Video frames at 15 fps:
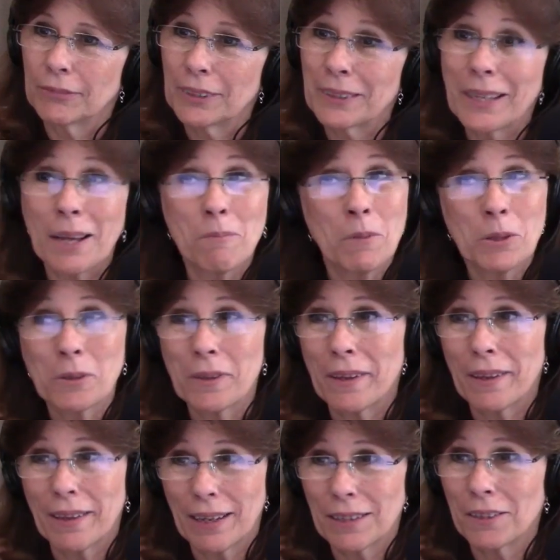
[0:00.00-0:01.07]
just like most
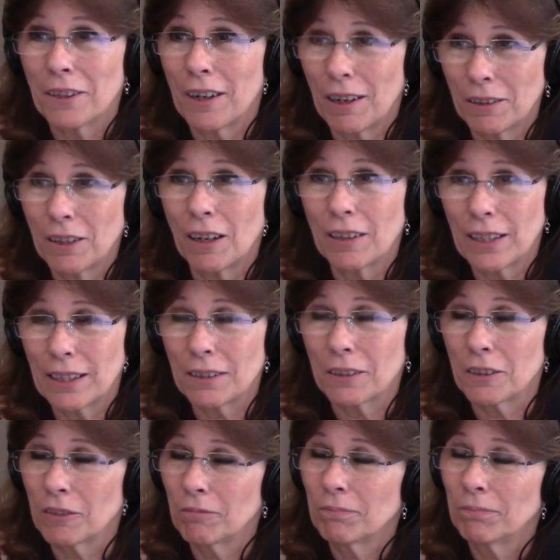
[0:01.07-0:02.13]
of the things that are yeah. out in our desert.